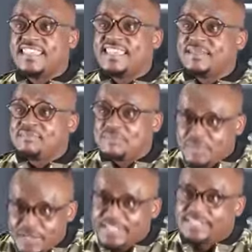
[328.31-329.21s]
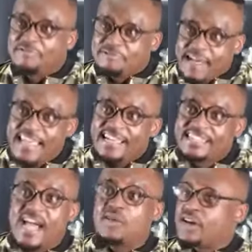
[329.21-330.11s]
they preach fire
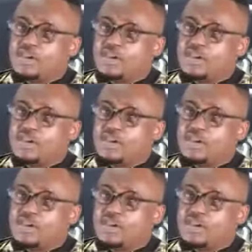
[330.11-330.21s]
down.